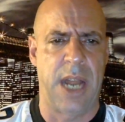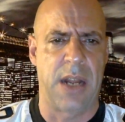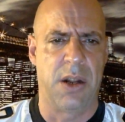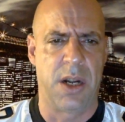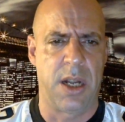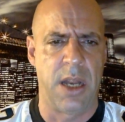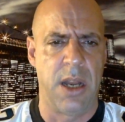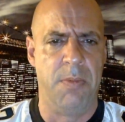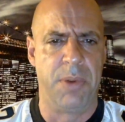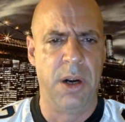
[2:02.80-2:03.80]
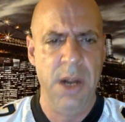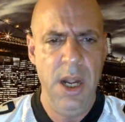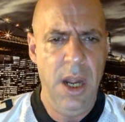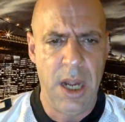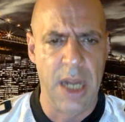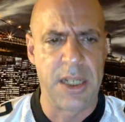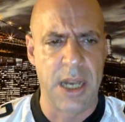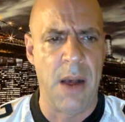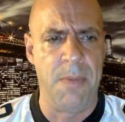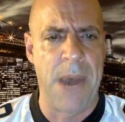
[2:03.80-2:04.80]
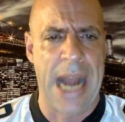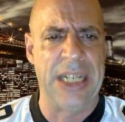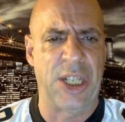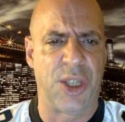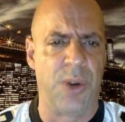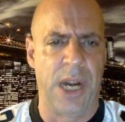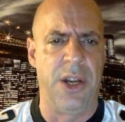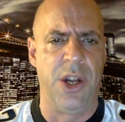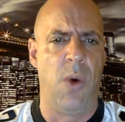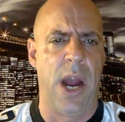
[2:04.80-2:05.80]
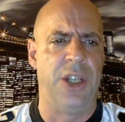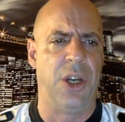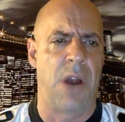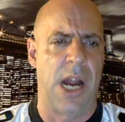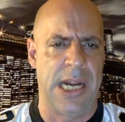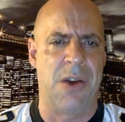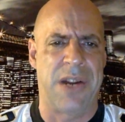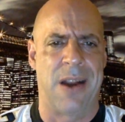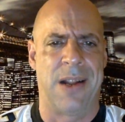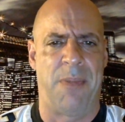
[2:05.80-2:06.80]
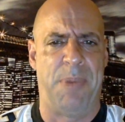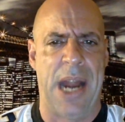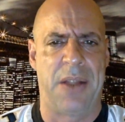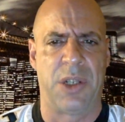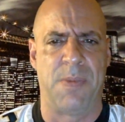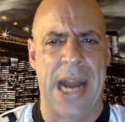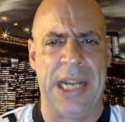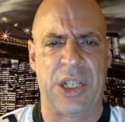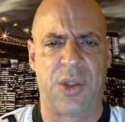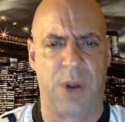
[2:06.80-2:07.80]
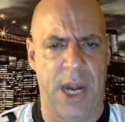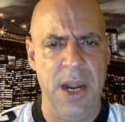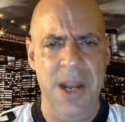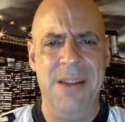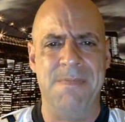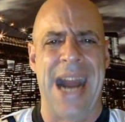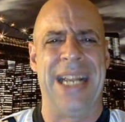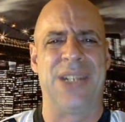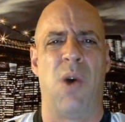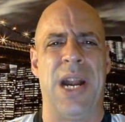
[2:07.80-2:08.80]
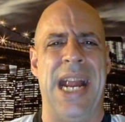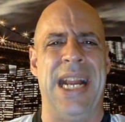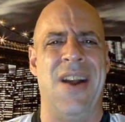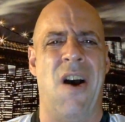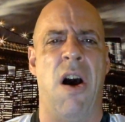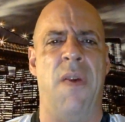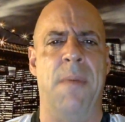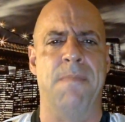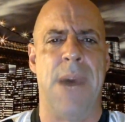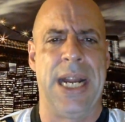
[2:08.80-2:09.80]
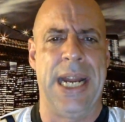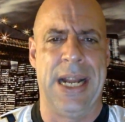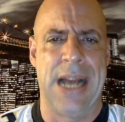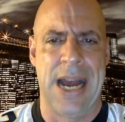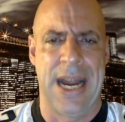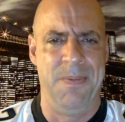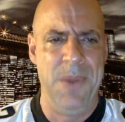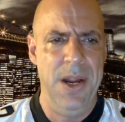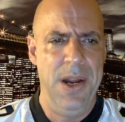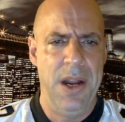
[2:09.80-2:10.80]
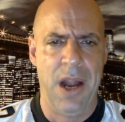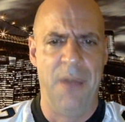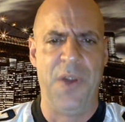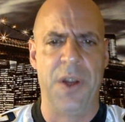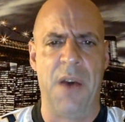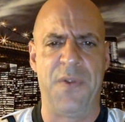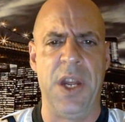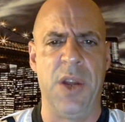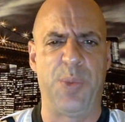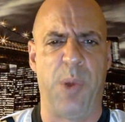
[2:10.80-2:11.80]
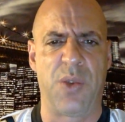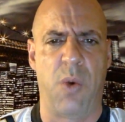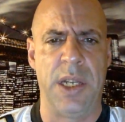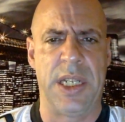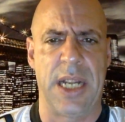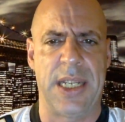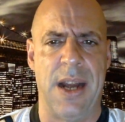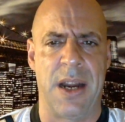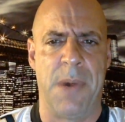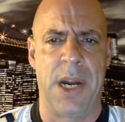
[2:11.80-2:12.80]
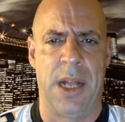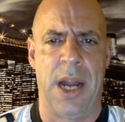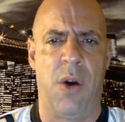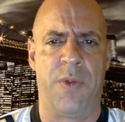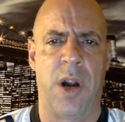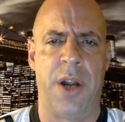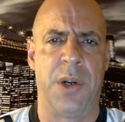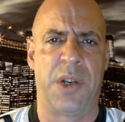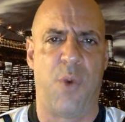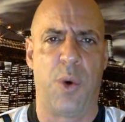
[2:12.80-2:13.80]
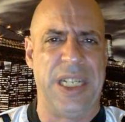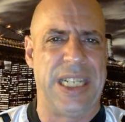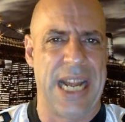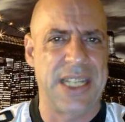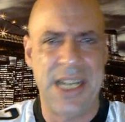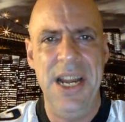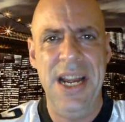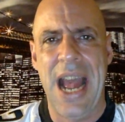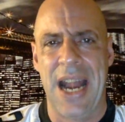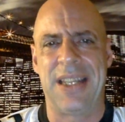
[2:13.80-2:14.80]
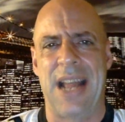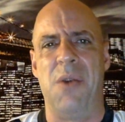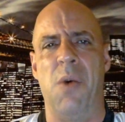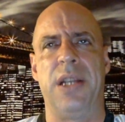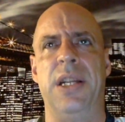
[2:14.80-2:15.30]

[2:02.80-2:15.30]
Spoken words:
a look at the number. It's -3 at Youwager right now. Carolina Panthers -3, -180 on the money line. Philadelphia Eagles +160 on the money line. Over-under is 46. And I'll tell you what,